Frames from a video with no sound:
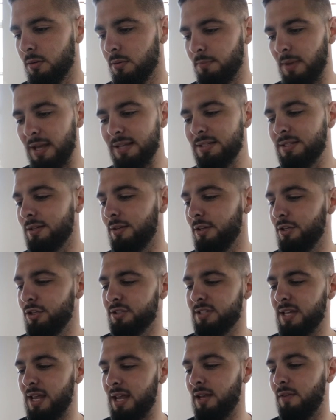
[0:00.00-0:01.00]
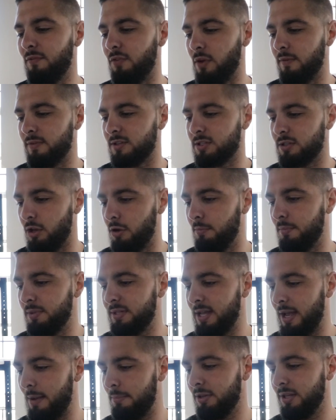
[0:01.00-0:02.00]
basically, you're saying if you have a slow
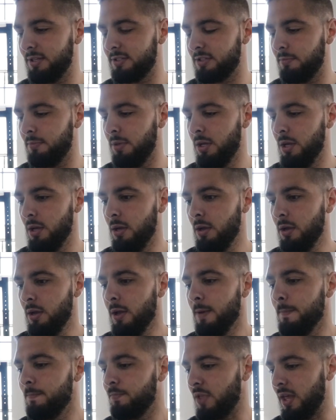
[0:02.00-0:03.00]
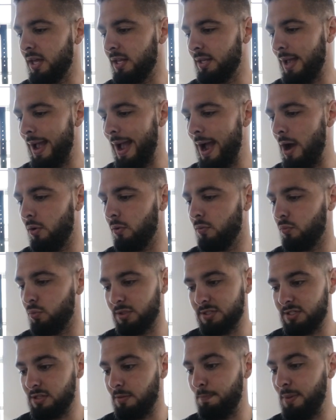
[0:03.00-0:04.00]
metabolism, then
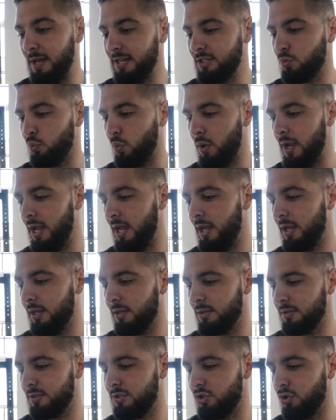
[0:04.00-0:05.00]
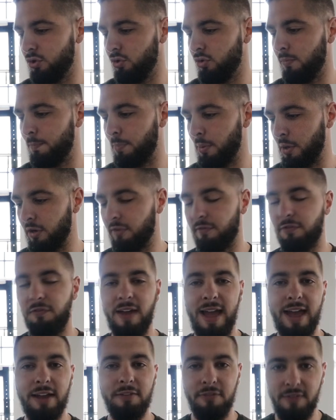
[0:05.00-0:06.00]
what's the best way to burn
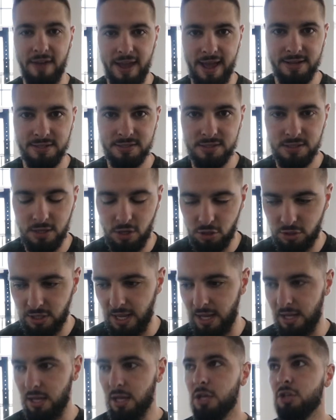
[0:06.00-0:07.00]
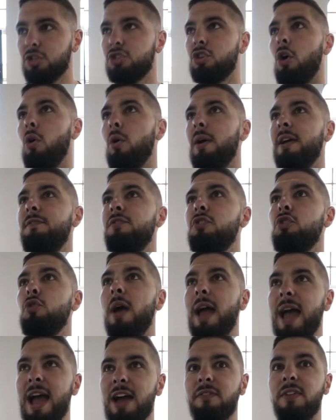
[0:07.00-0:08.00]
fat fast? Okay, so if you
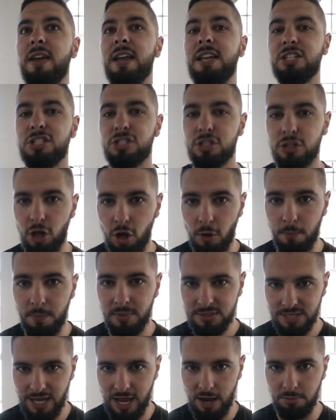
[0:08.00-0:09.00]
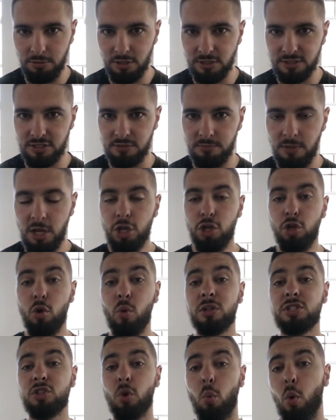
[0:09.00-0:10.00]
have a slow metabolism, you
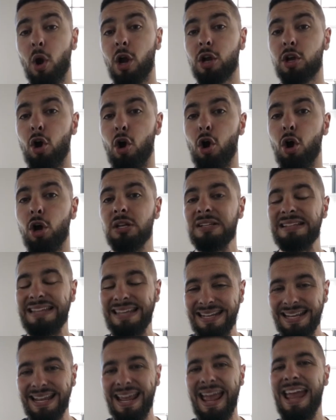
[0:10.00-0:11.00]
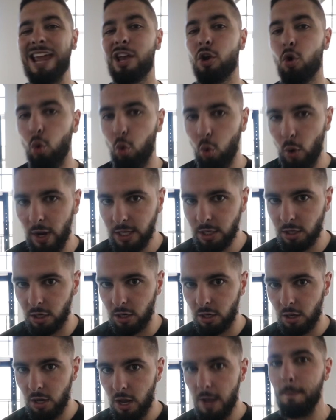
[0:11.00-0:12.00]
want to work on getting a
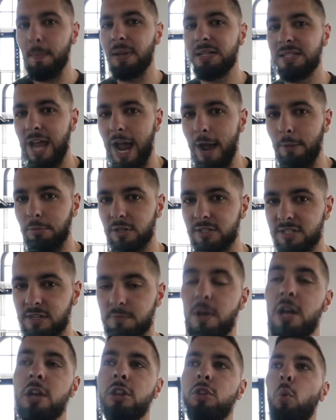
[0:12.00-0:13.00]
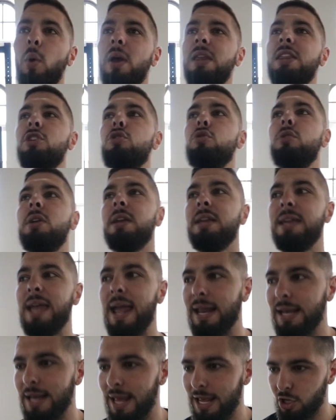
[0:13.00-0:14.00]
quicker metabolism. The way that you can
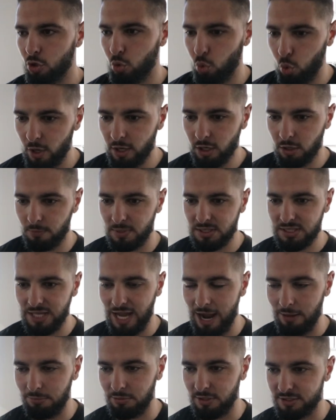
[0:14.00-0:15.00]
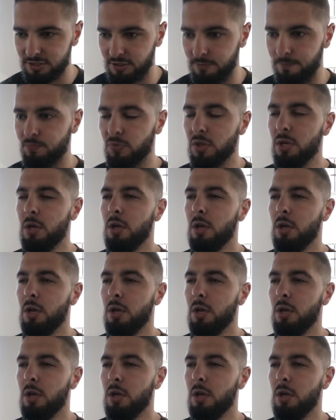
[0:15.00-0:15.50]
gain a quicker metabolism,